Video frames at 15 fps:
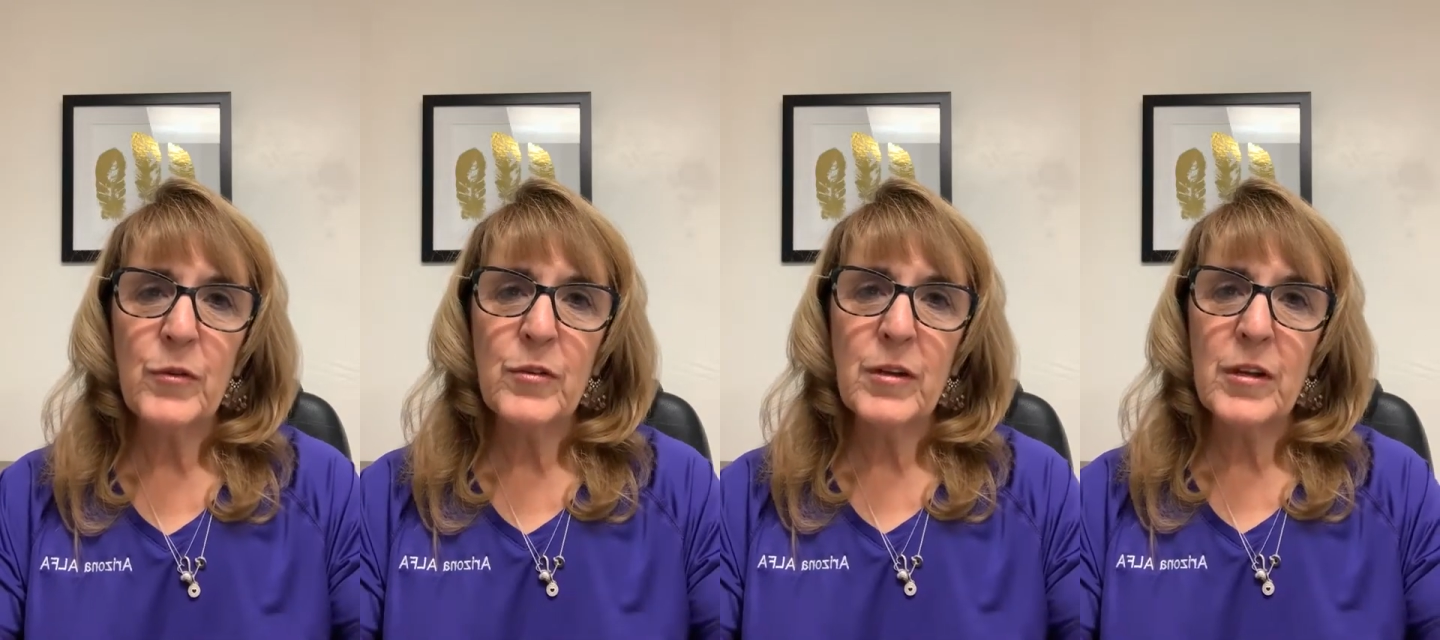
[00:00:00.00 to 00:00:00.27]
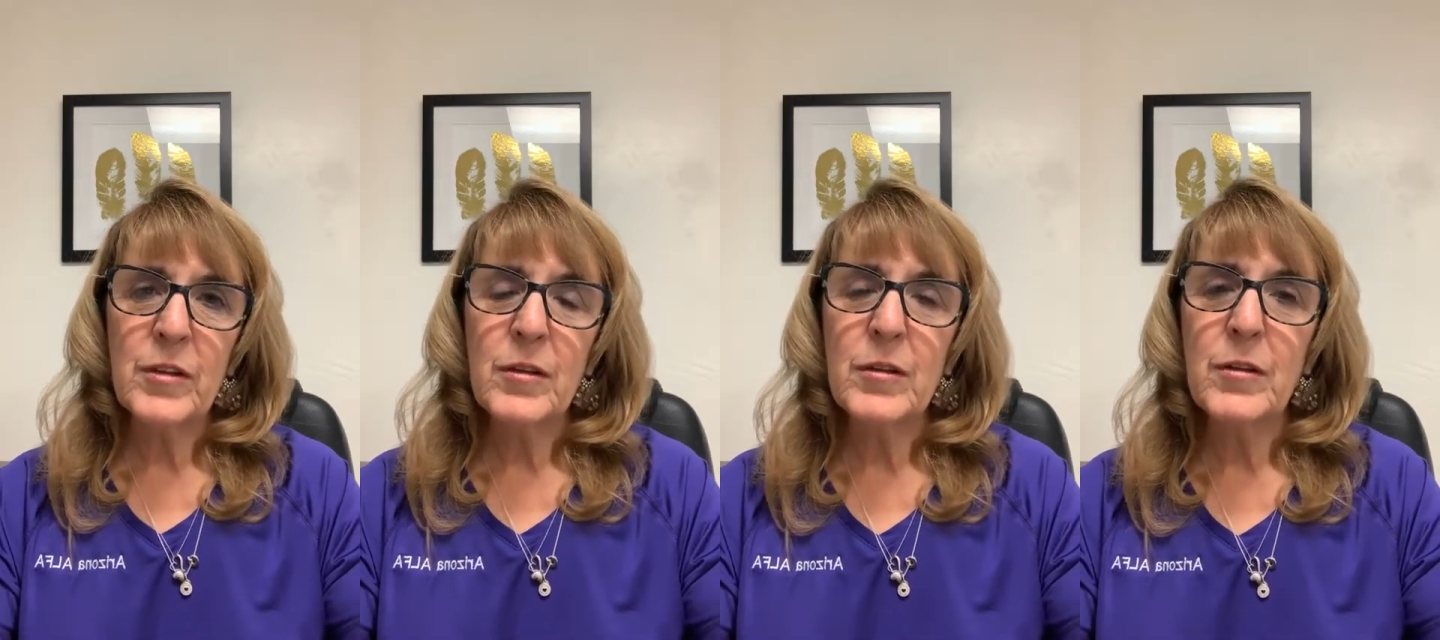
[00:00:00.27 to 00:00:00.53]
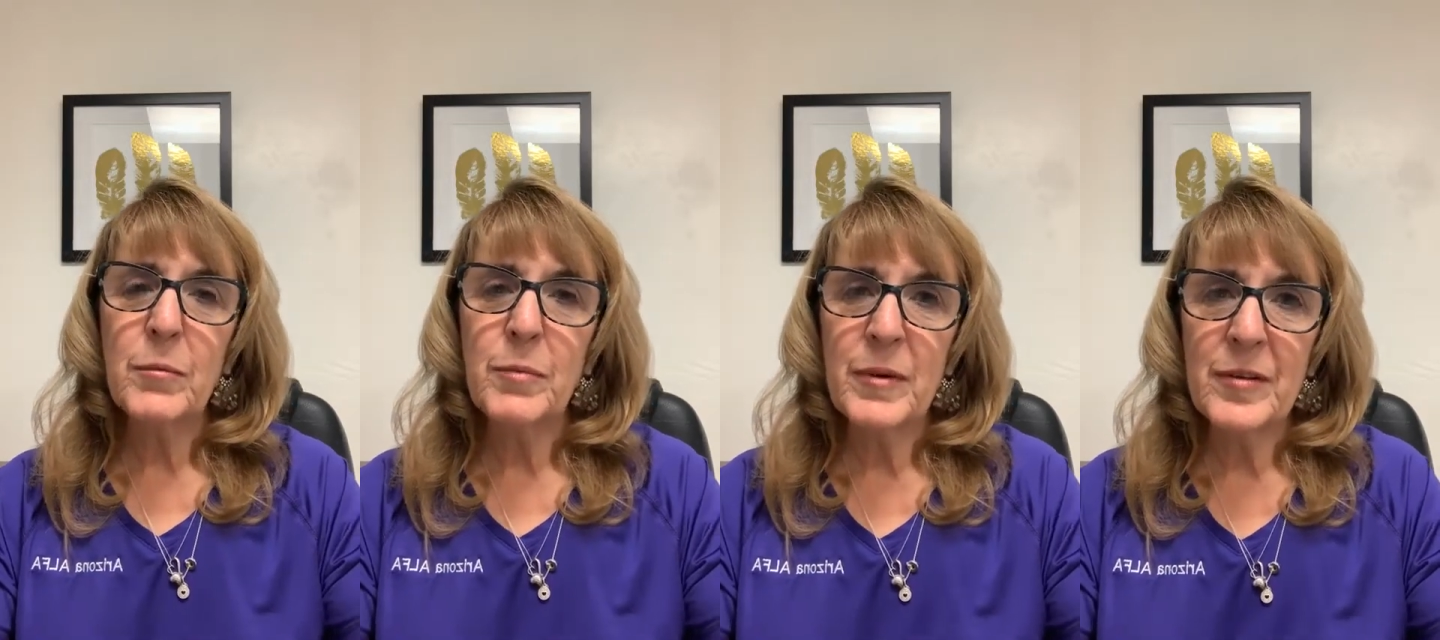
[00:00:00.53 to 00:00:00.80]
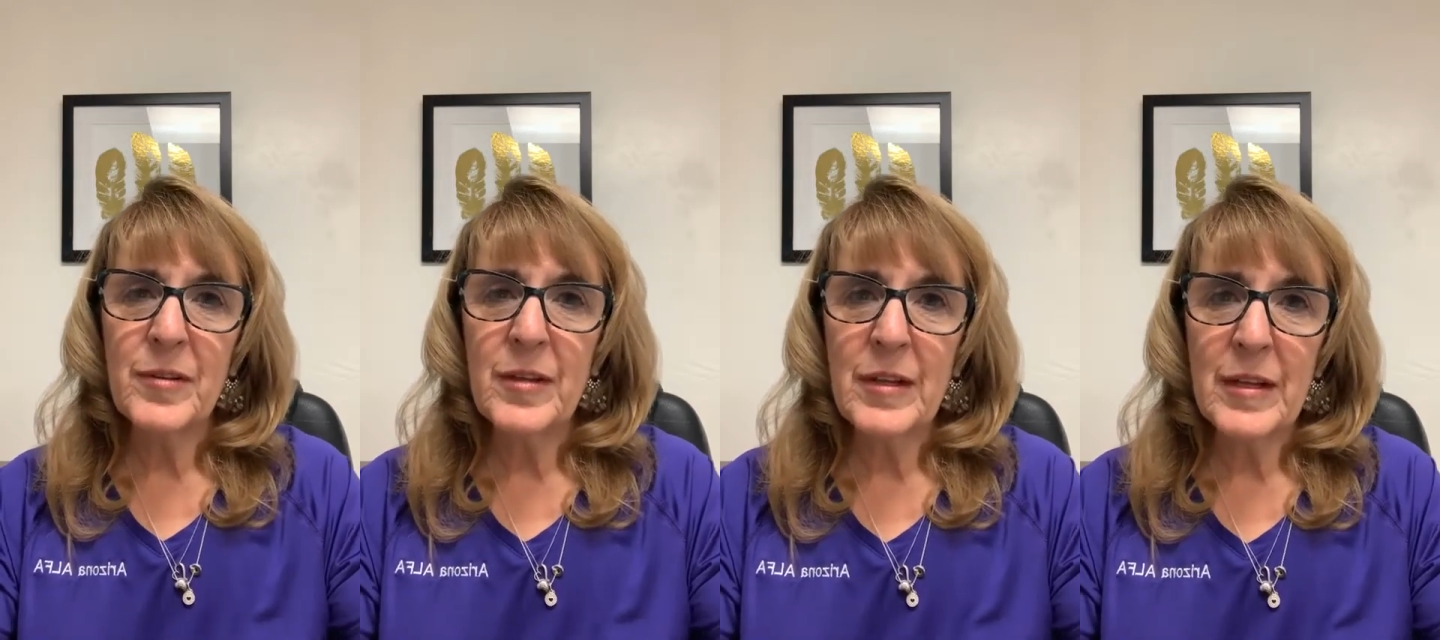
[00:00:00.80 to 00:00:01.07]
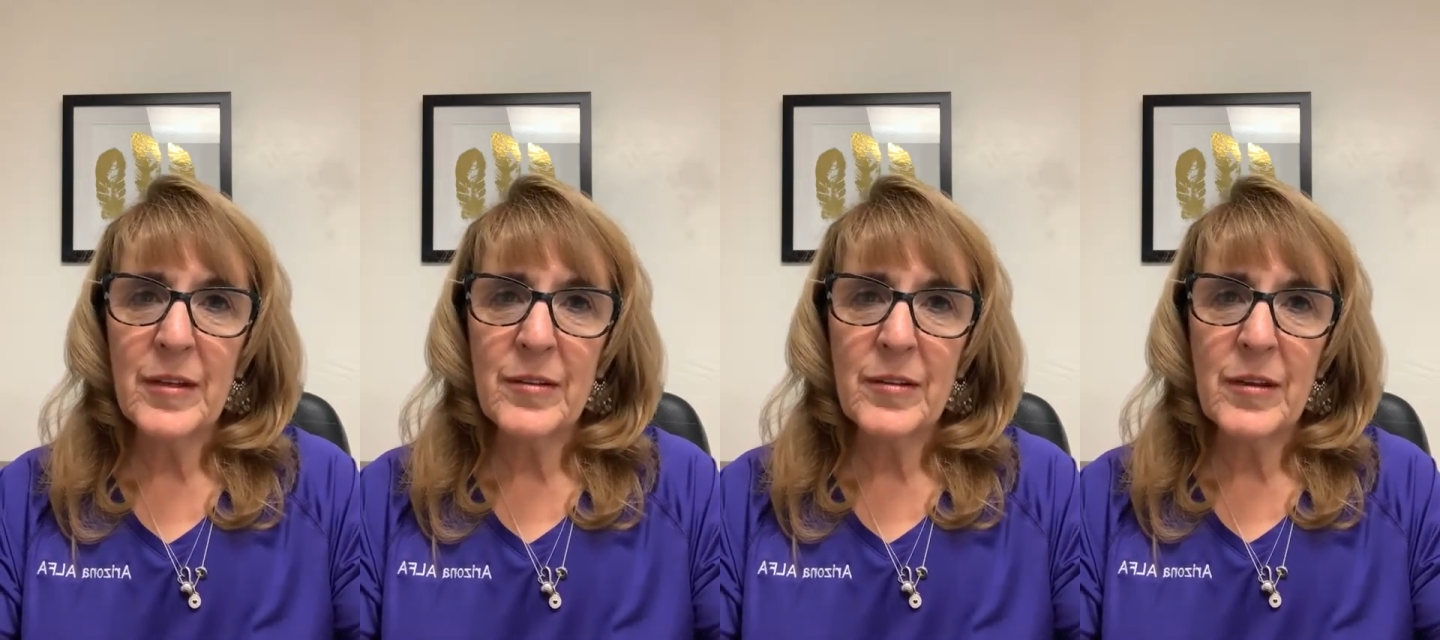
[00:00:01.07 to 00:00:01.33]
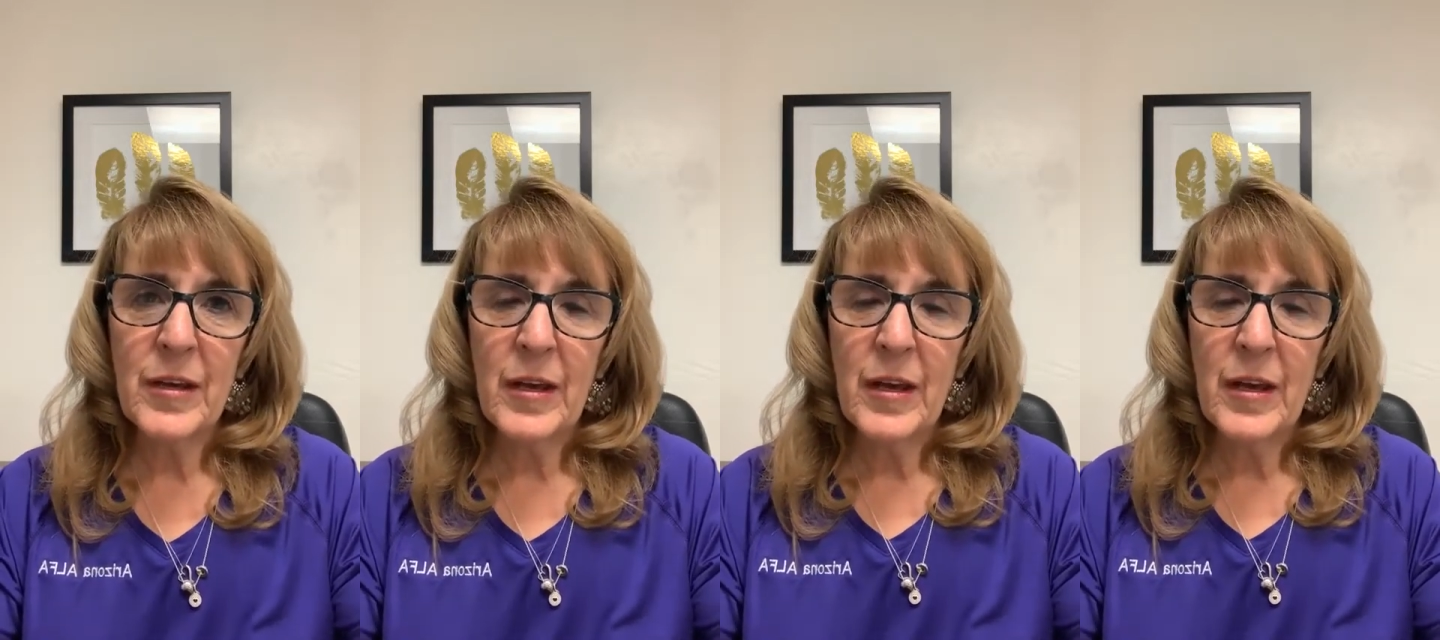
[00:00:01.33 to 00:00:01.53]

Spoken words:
addicted to busyness,